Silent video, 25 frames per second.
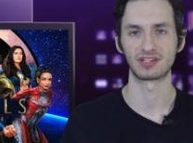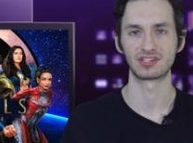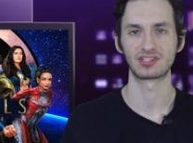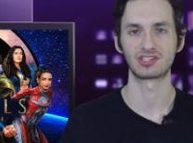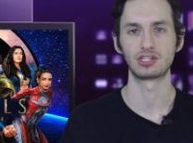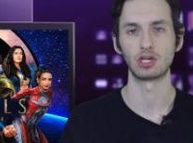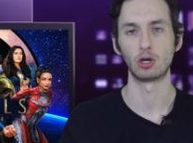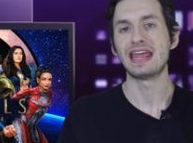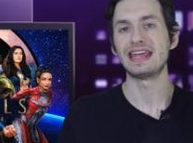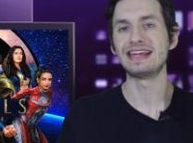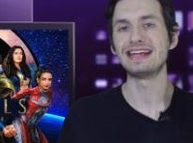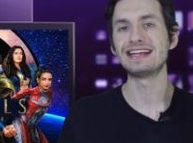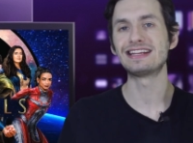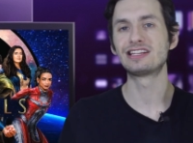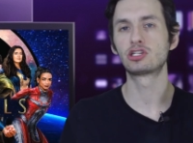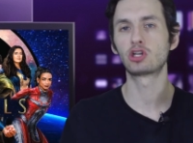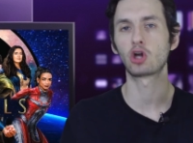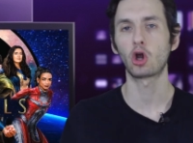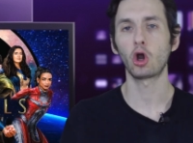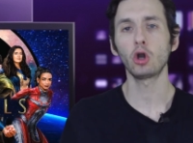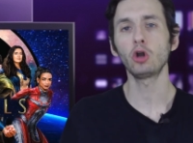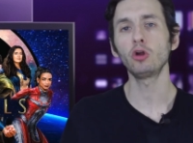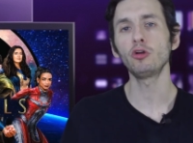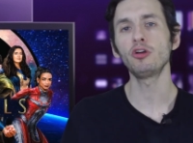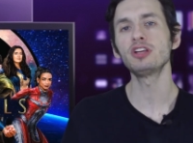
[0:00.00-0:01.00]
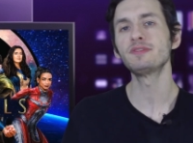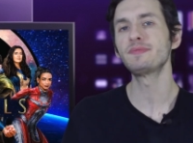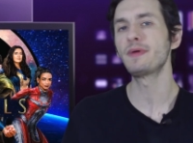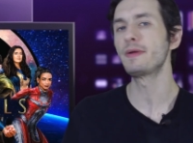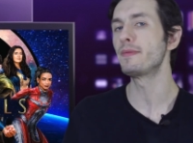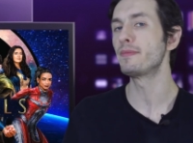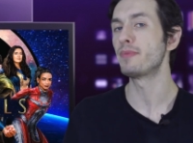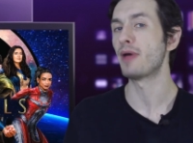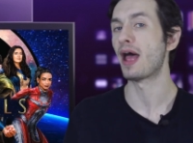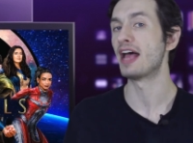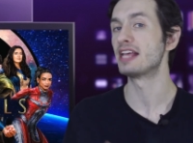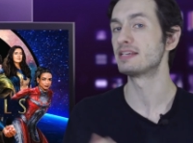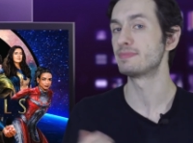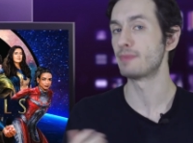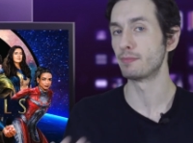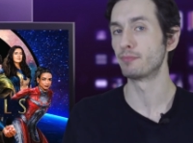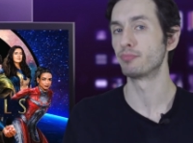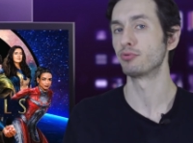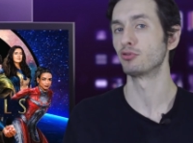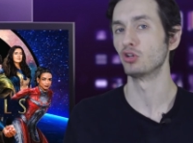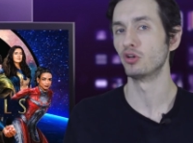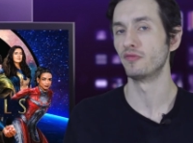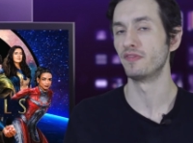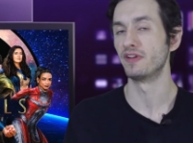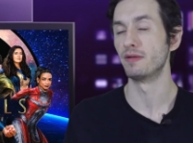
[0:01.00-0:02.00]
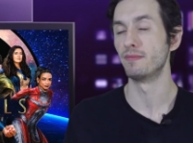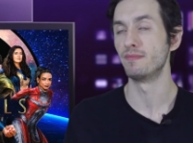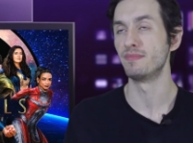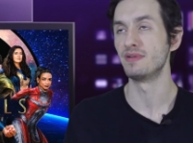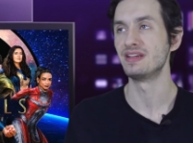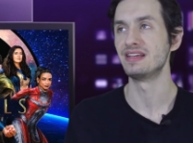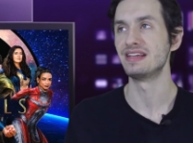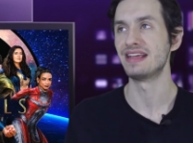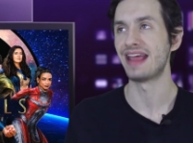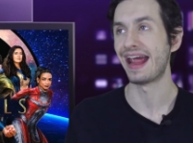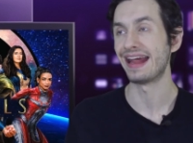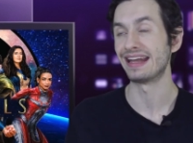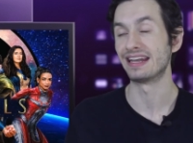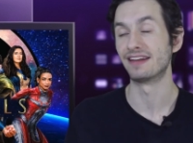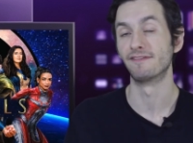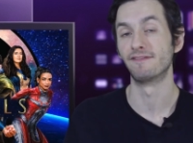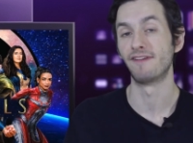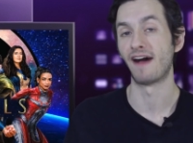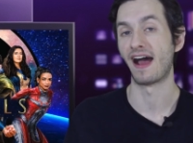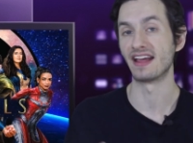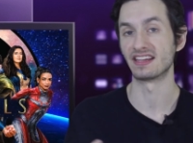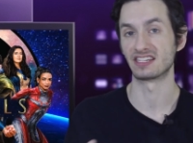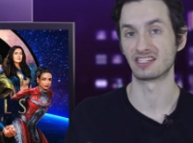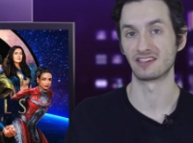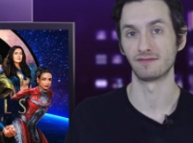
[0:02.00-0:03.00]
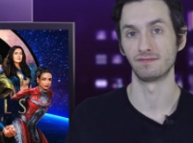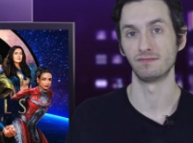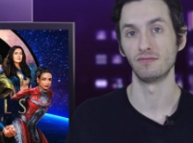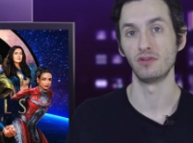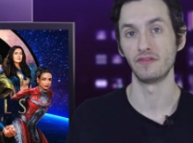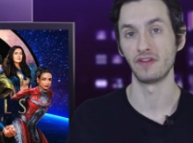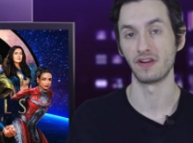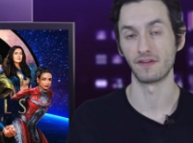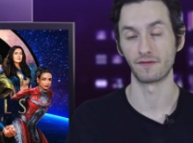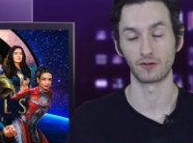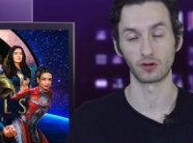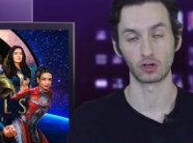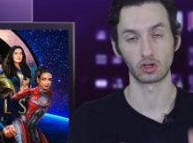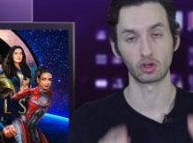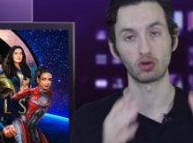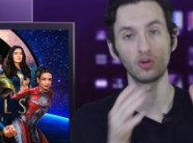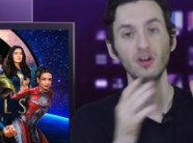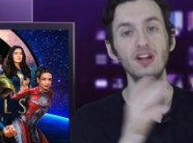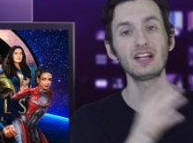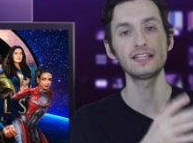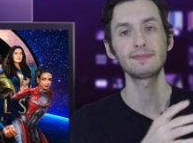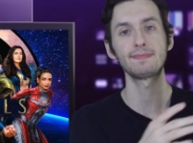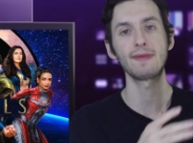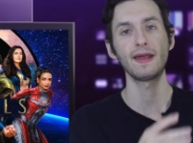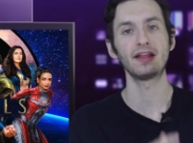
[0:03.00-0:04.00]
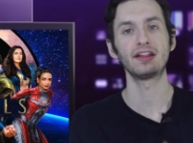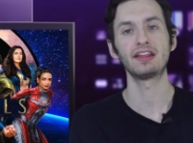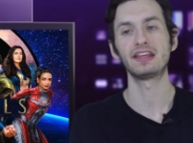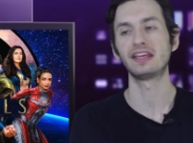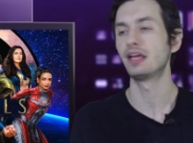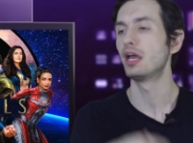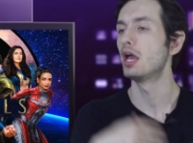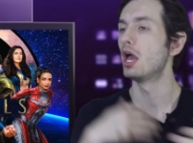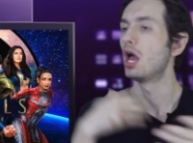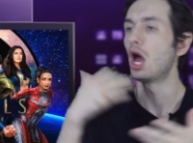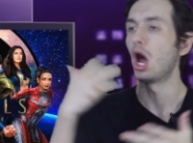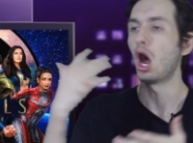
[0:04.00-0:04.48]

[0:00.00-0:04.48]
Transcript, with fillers: So, Eternals has been proven to be a divisive movie for critics mainly,